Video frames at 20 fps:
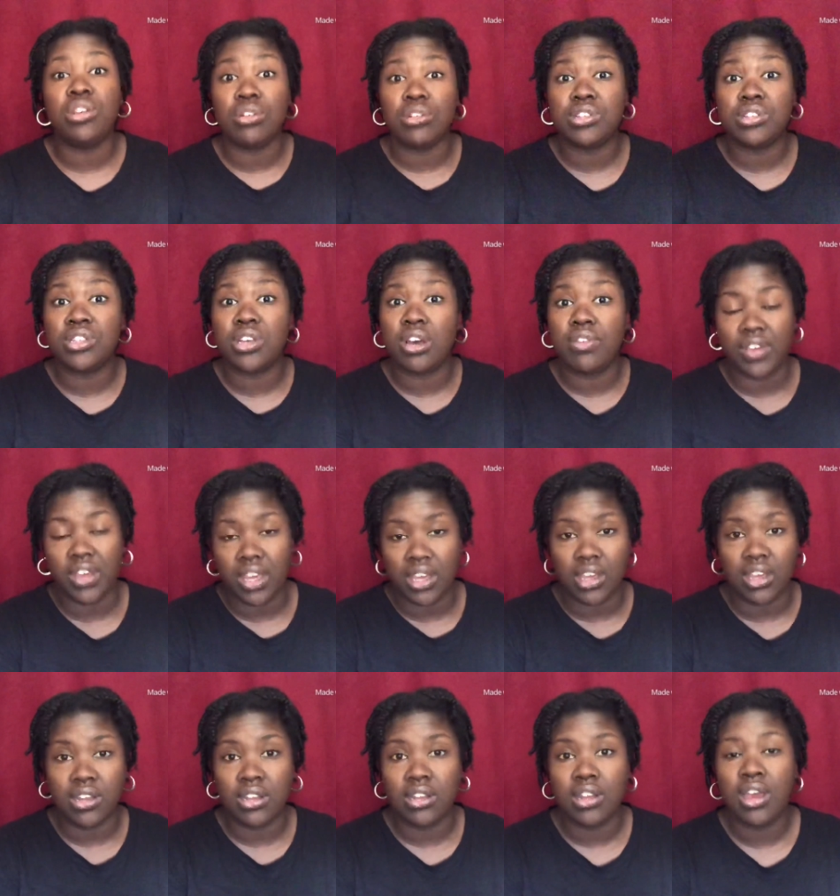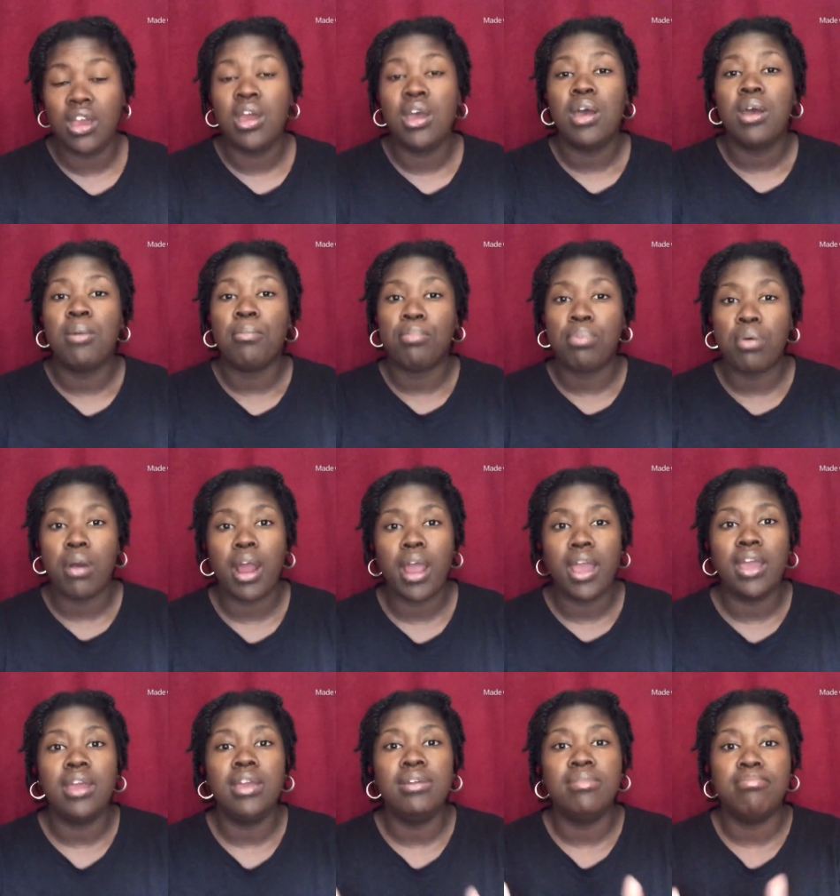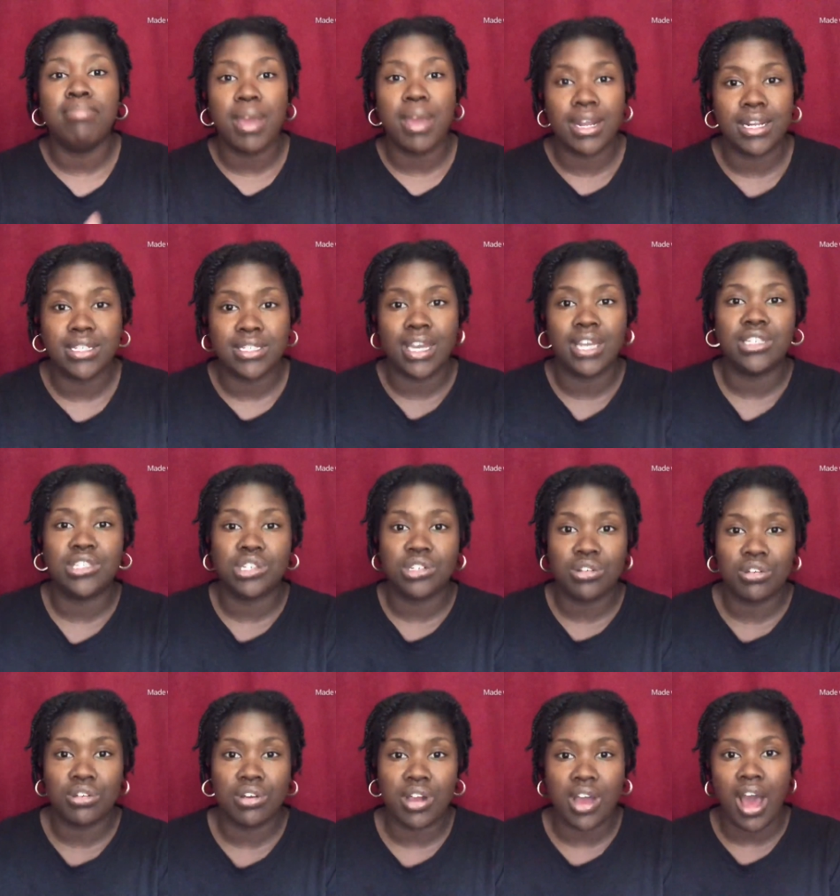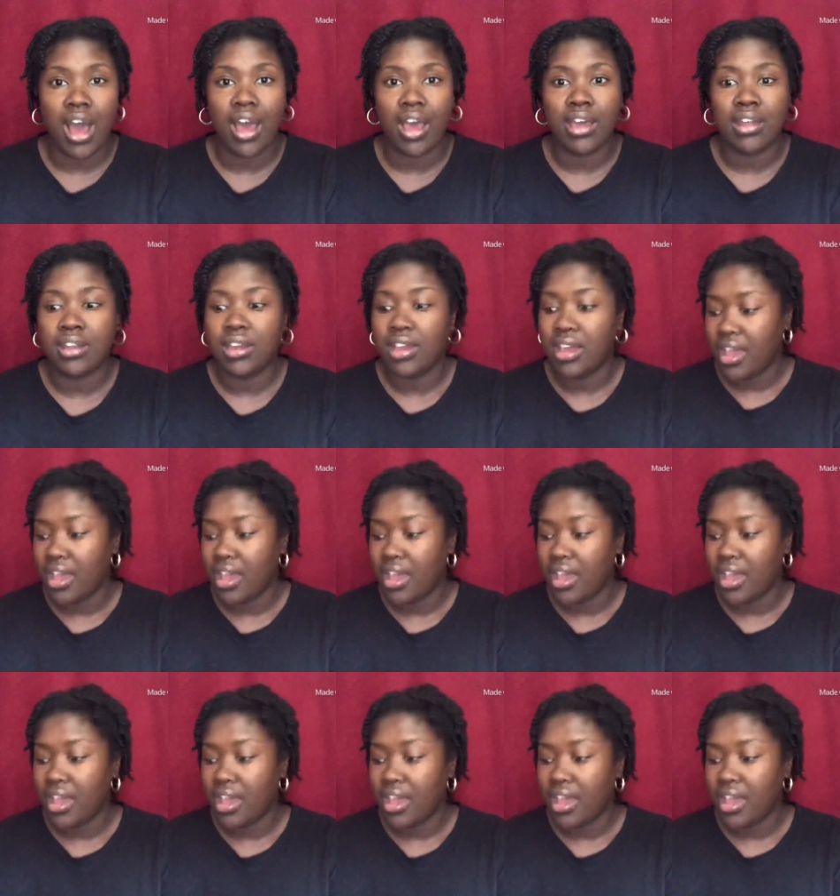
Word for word: yourself in, pray, meditate to your God,